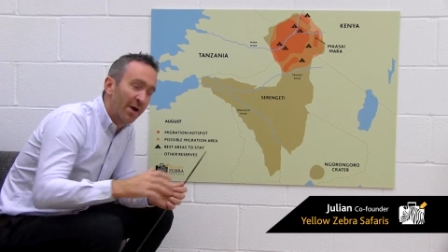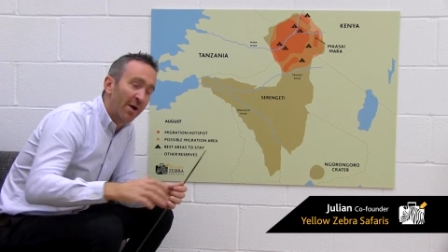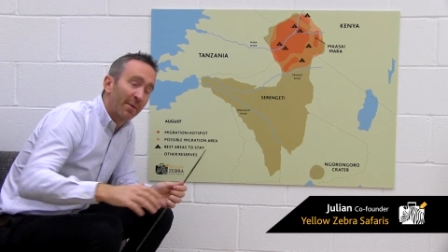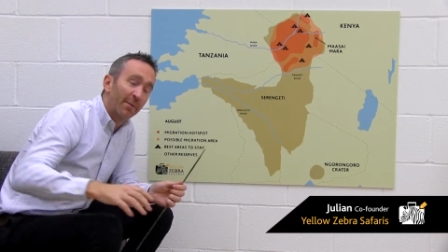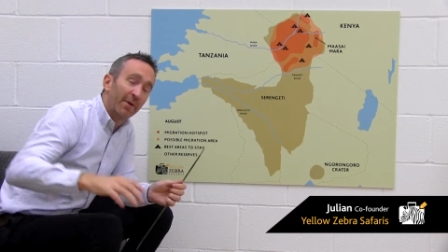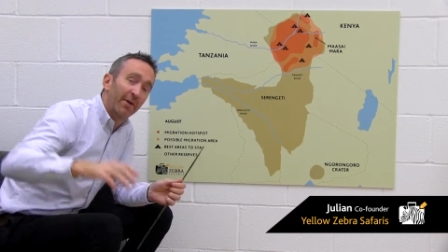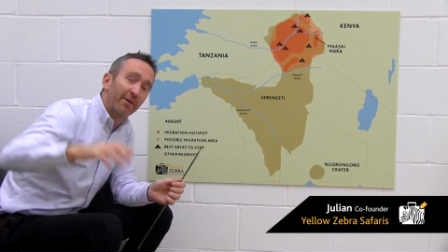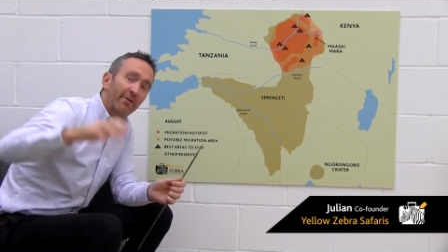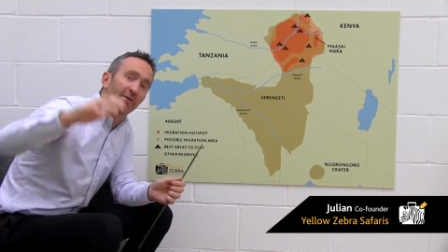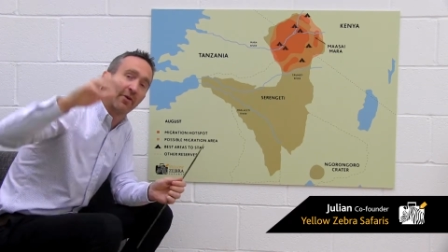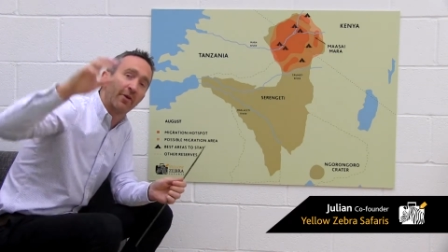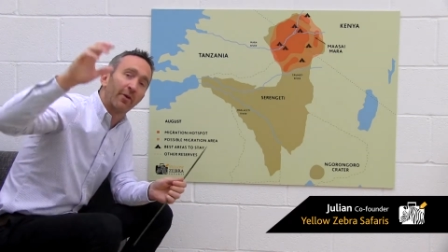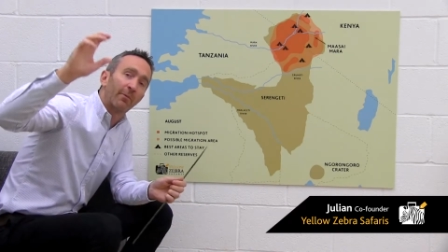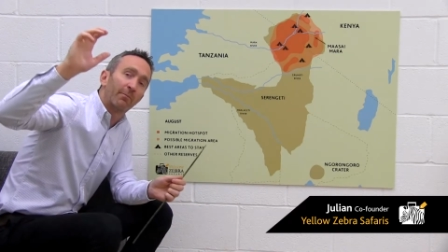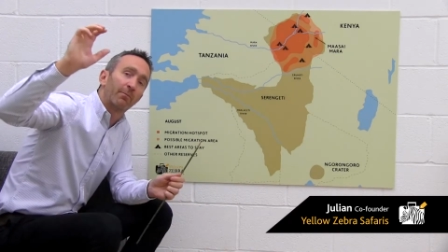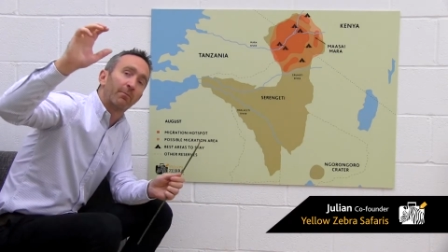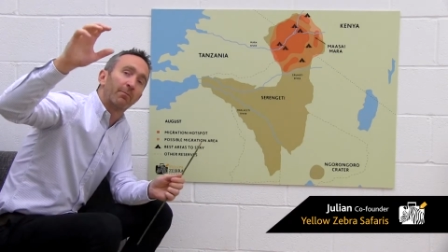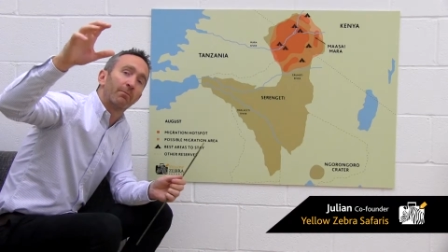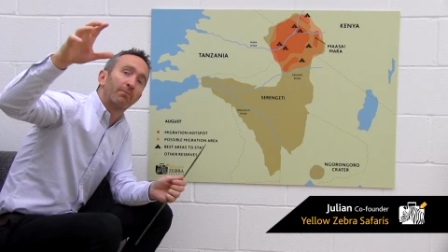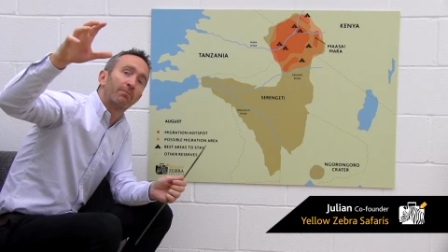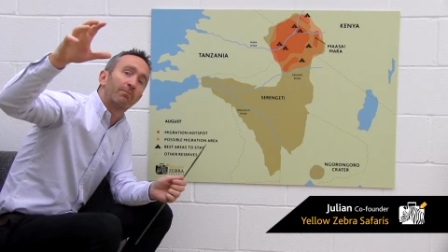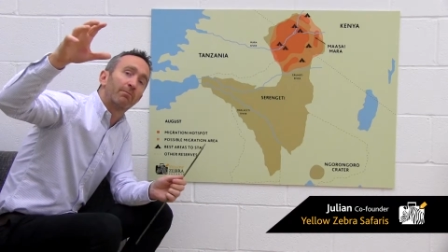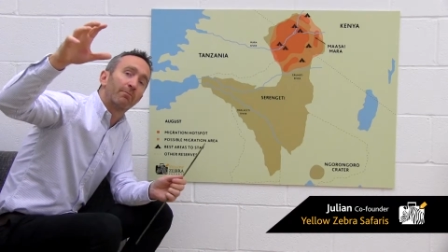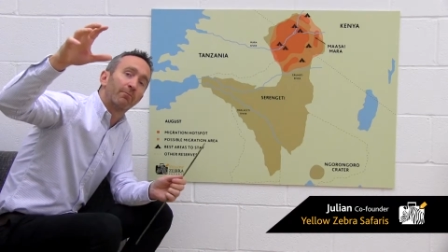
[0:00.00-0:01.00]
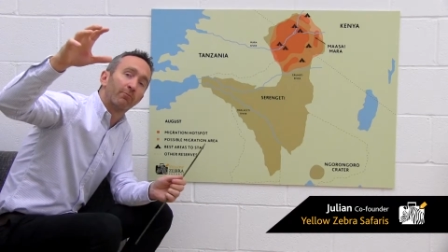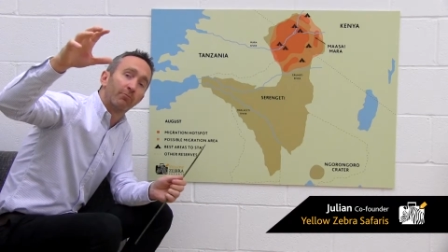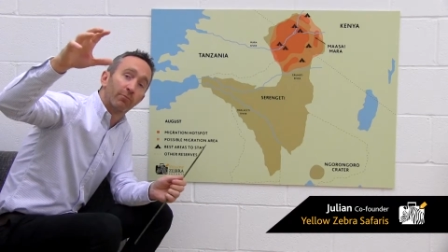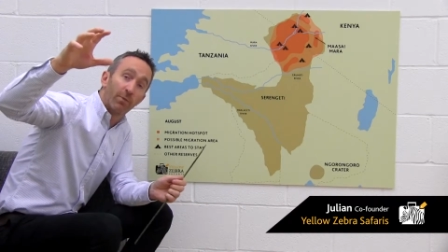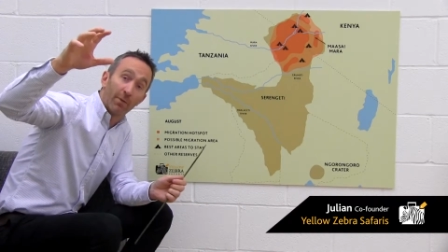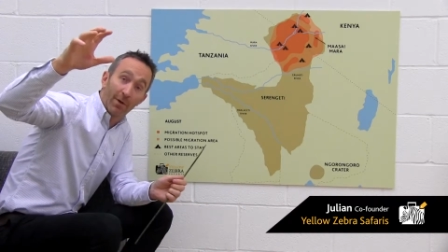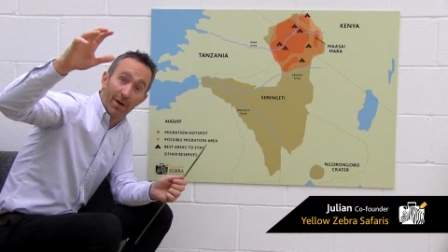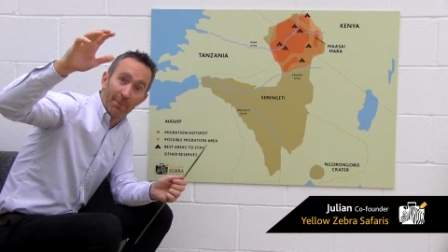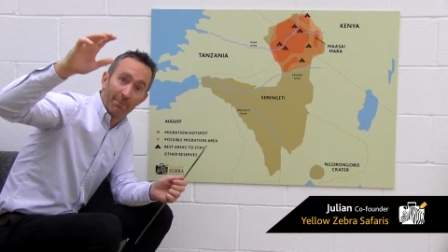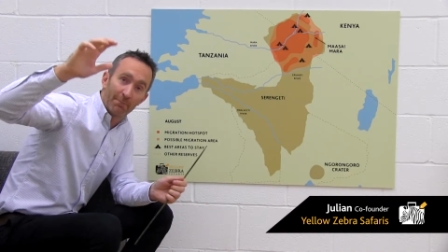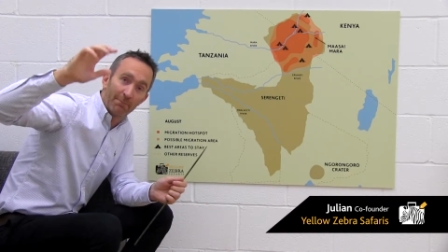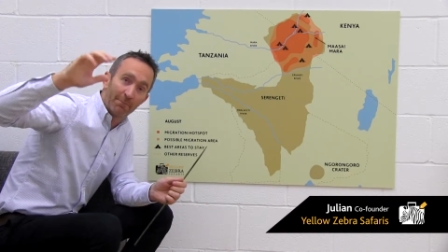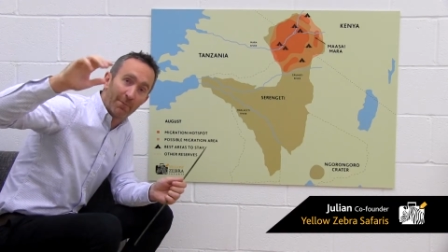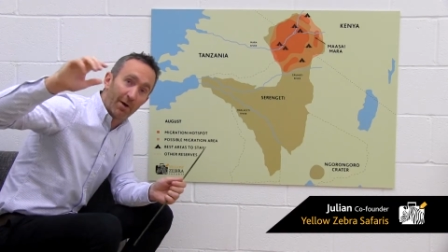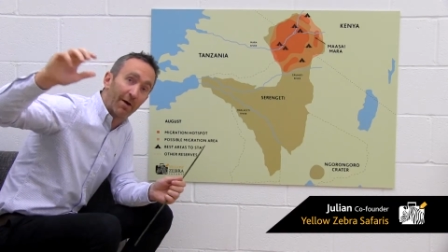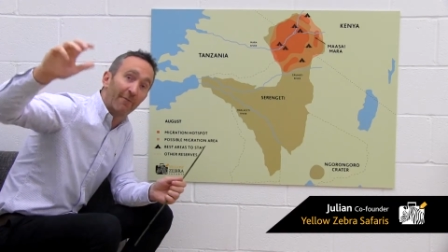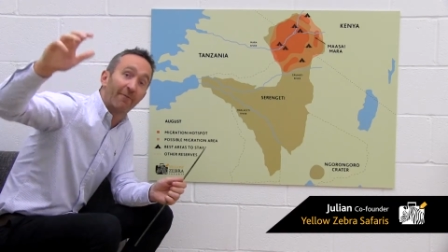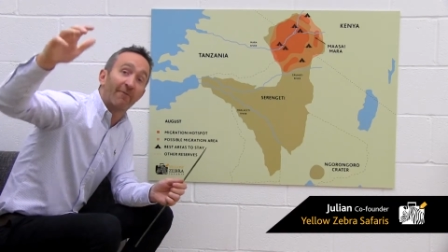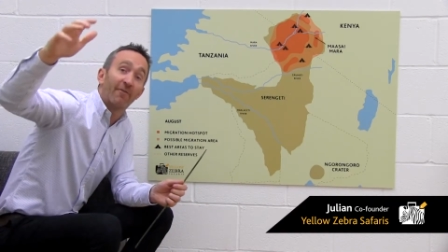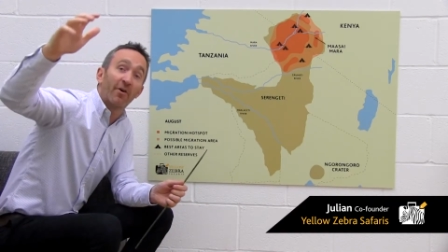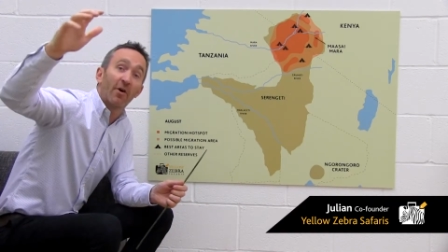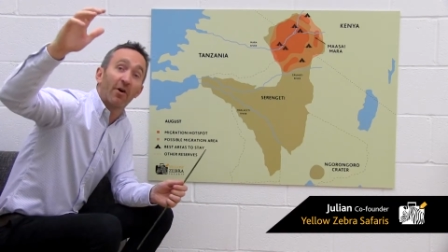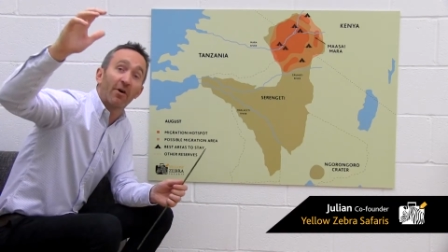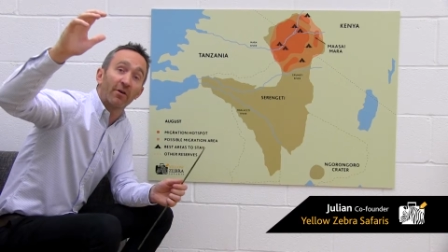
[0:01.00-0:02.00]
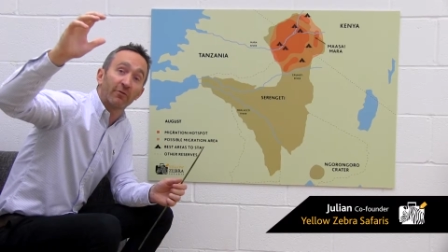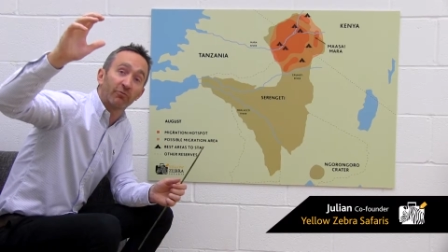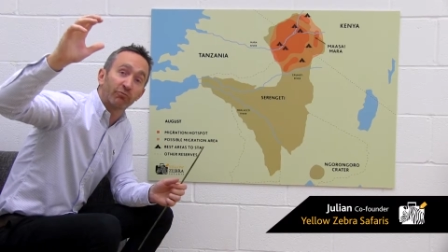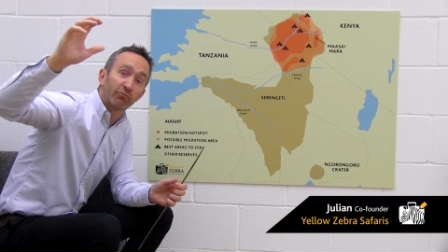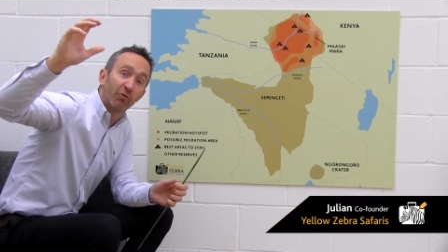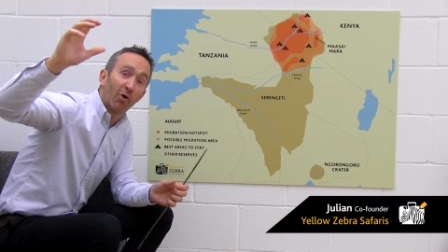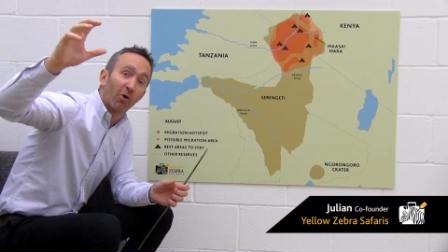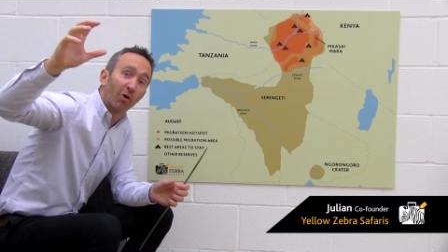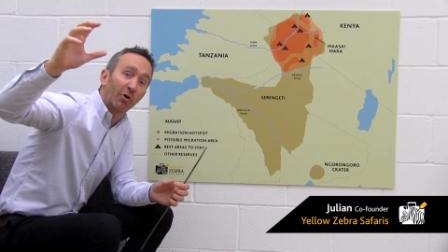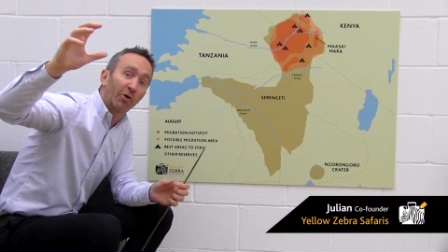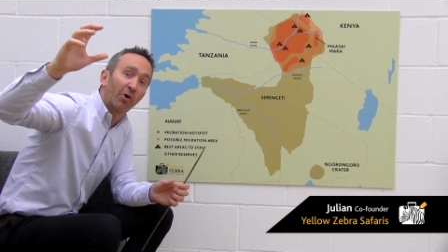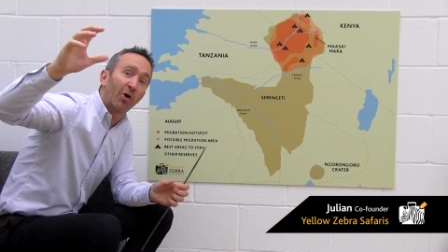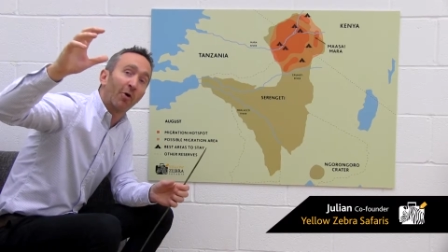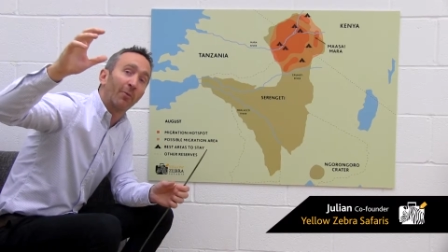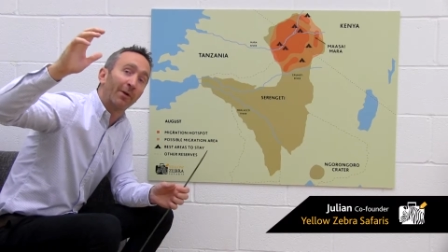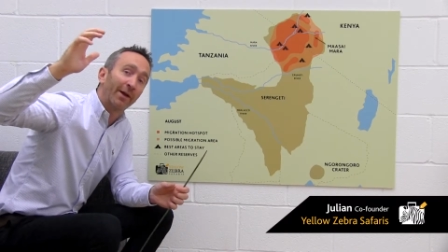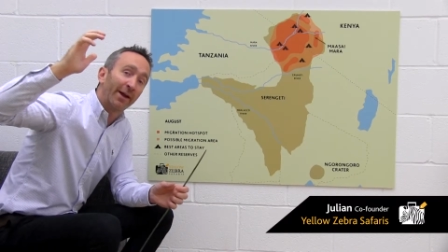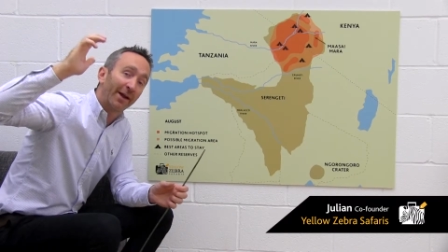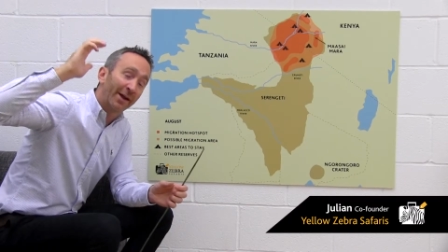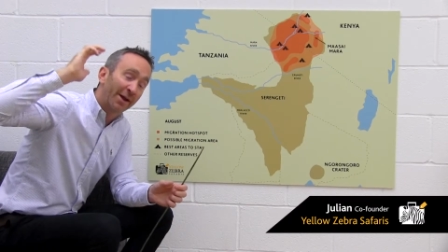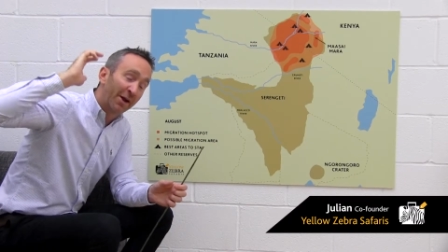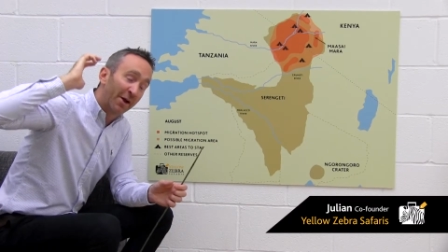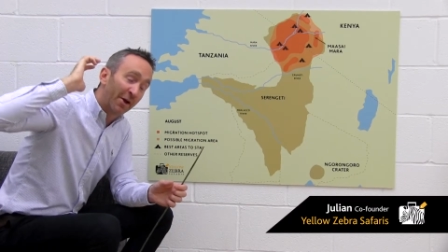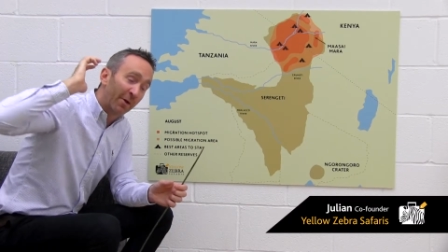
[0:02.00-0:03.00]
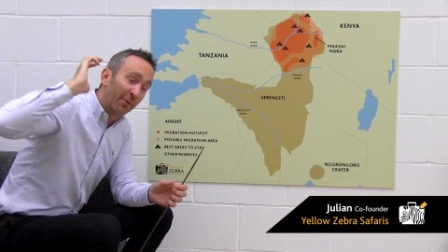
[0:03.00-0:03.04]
but it's on a vast rock copy